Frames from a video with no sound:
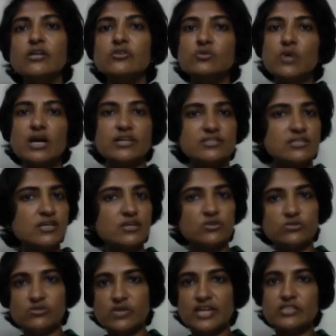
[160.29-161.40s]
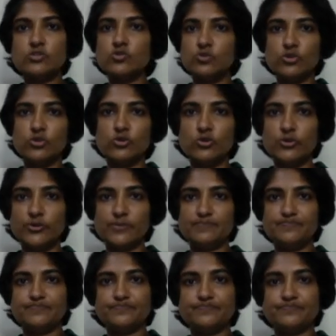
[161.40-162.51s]
to asking you to write pseudocode.
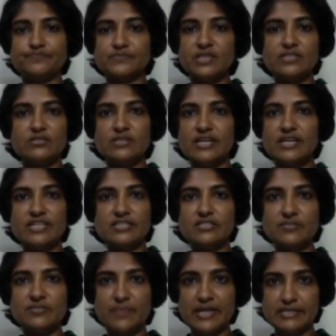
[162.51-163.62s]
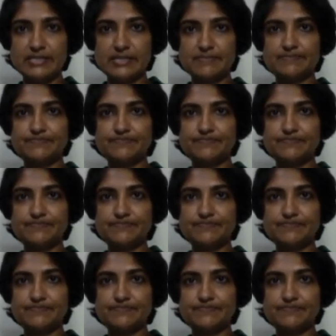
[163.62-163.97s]
It depends.